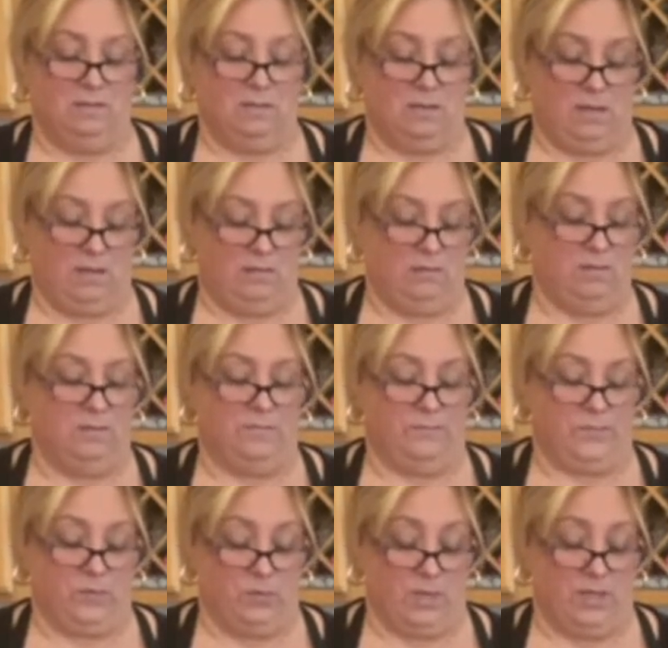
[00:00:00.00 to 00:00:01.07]
and
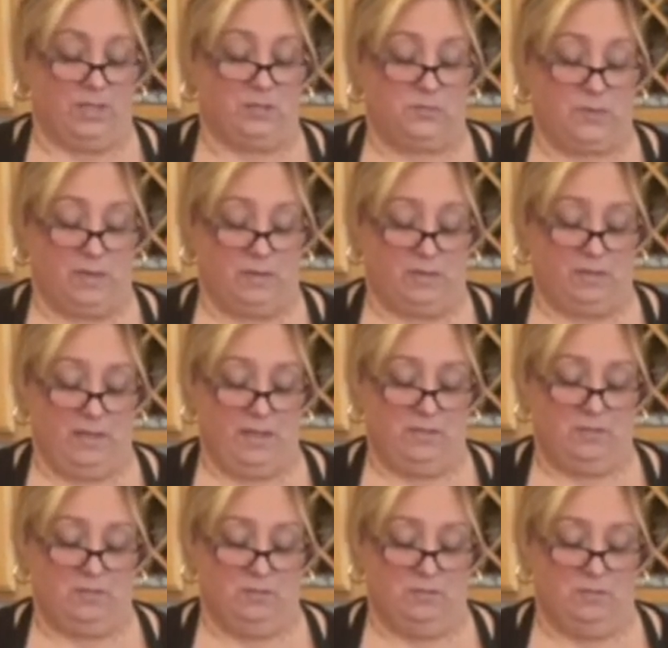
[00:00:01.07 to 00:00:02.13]
organic sprouted
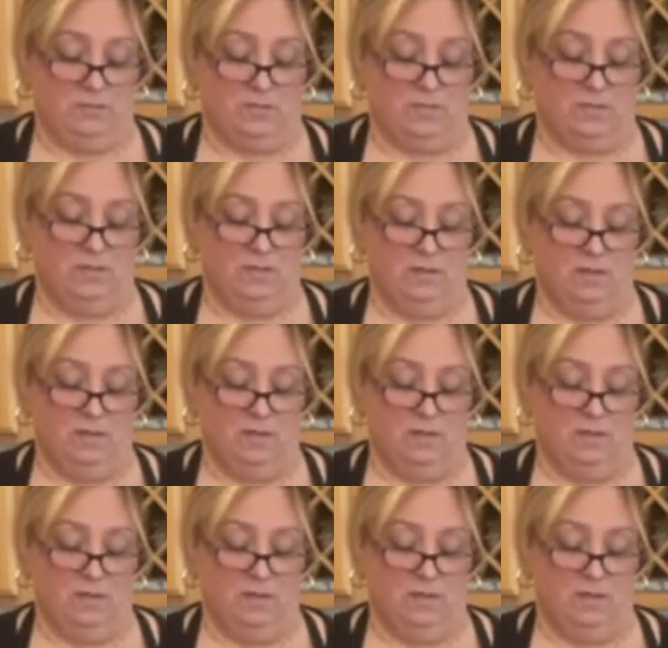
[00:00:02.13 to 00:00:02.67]
lentils.